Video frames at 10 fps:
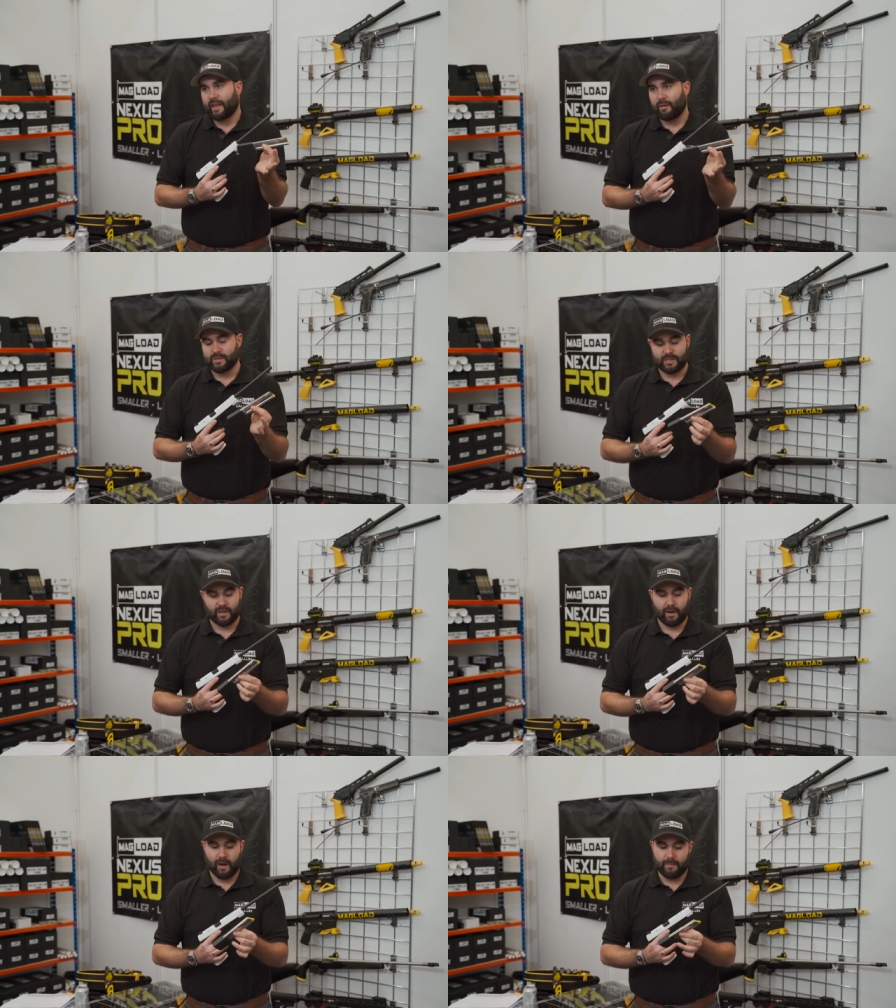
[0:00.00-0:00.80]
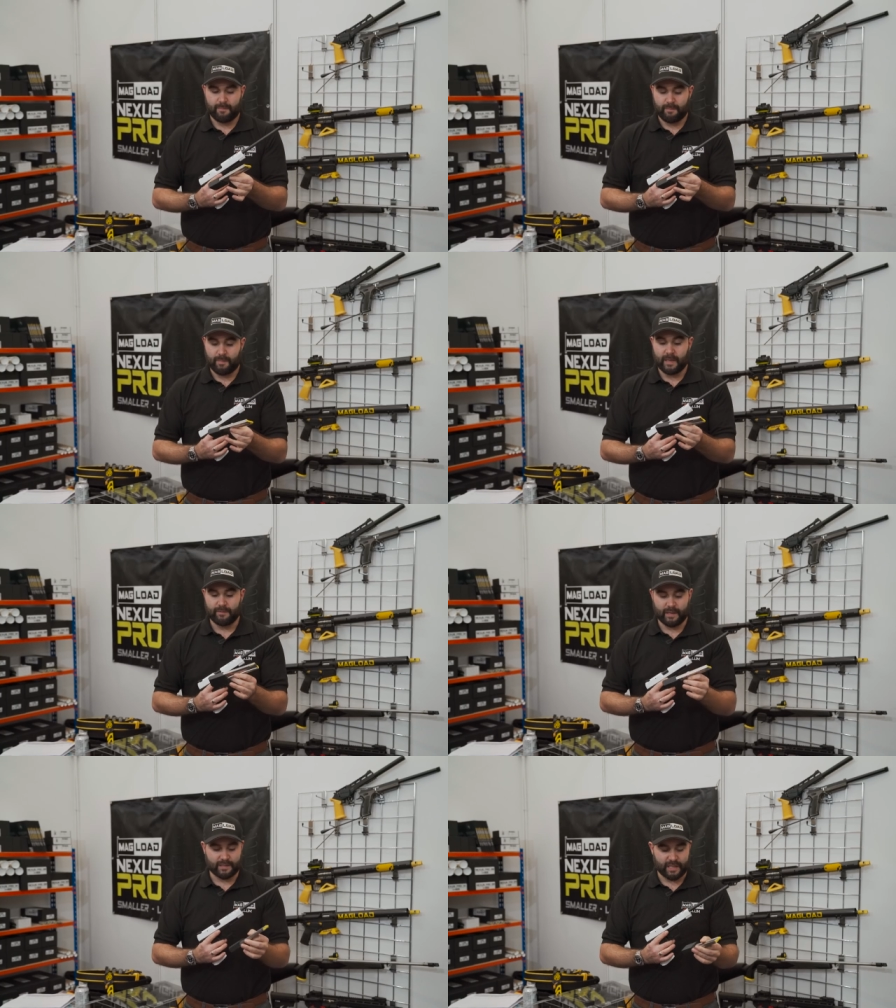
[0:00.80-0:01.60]
that was, I, I
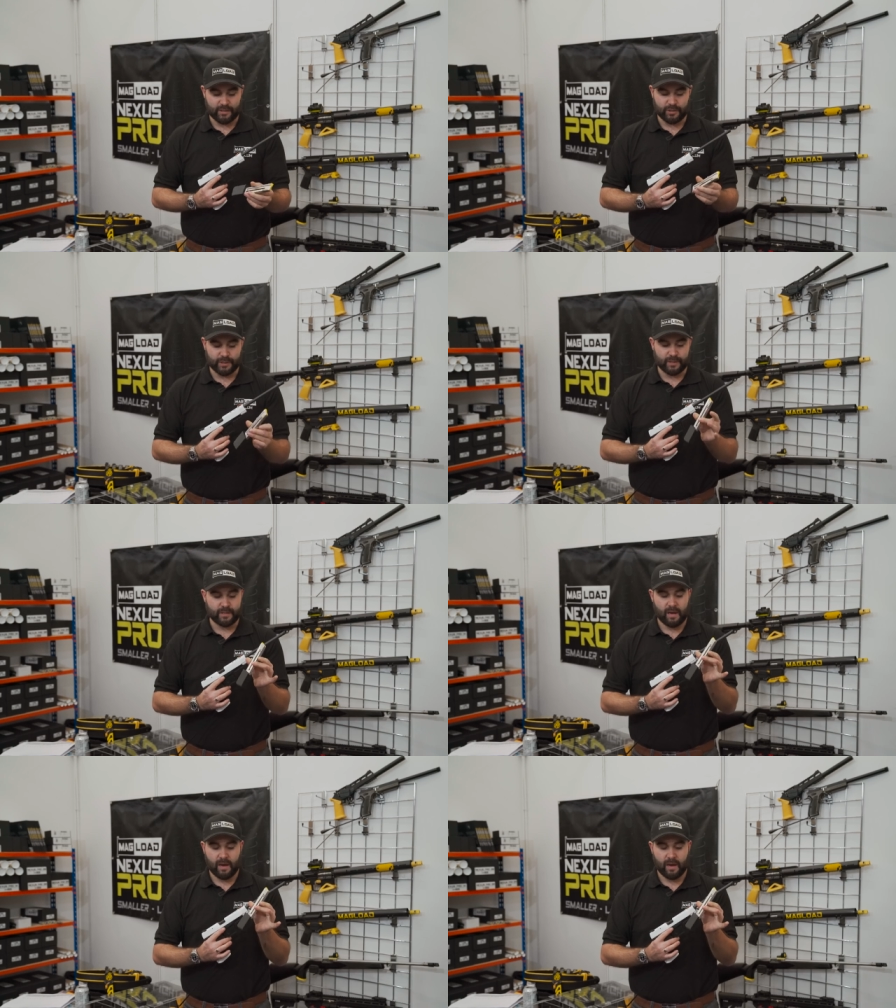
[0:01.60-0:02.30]
believe, the intention.